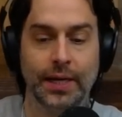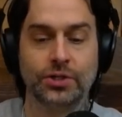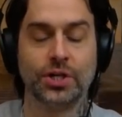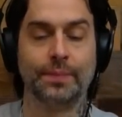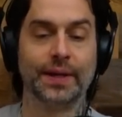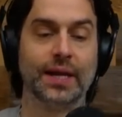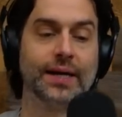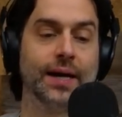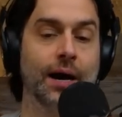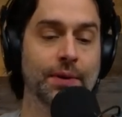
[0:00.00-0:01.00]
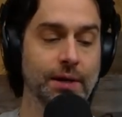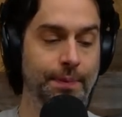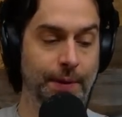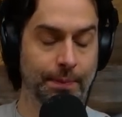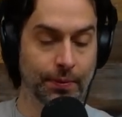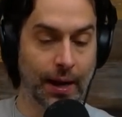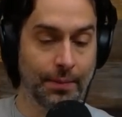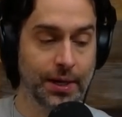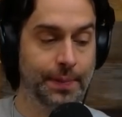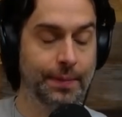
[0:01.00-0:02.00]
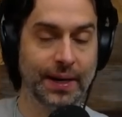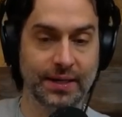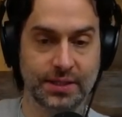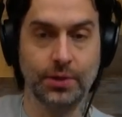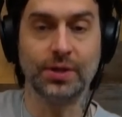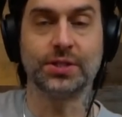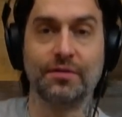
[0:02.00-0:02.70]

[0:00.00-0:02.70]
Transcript: he should have been like, how many people? How many people has the U.S.